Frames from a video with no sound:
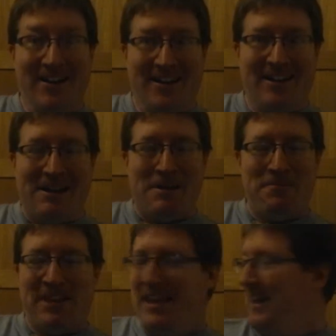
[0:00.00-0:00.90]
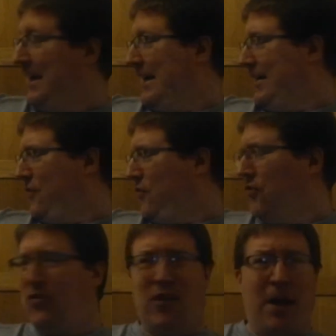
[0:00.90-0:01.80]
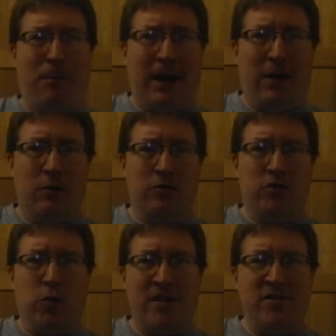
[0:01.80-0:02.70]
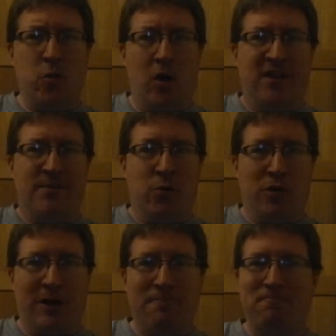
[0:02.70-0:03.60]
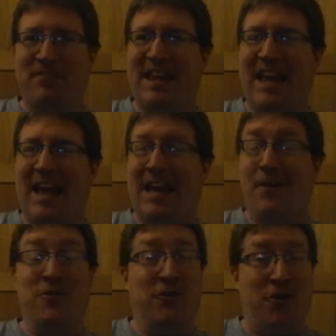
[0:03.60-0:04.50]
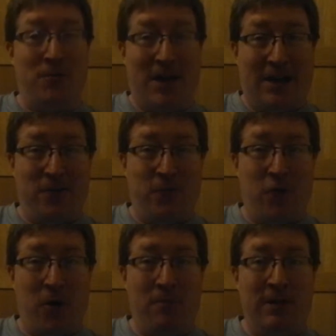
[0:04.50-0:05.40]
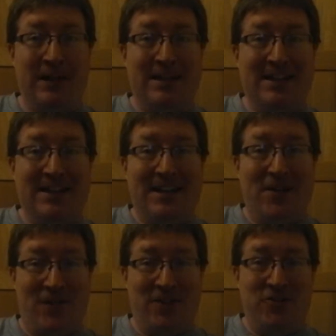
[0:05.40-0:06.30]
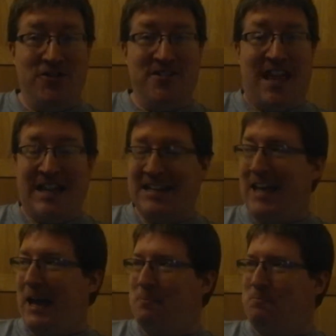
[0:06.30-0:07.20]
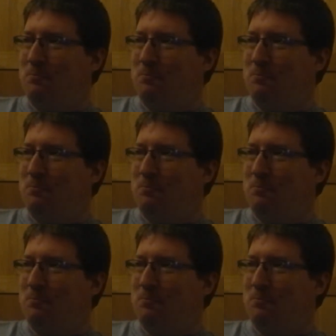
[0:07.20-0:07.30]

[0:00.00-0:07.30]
Hi, it's about 20 to 1 in the morning, and I've just got back from Avengers Endgame.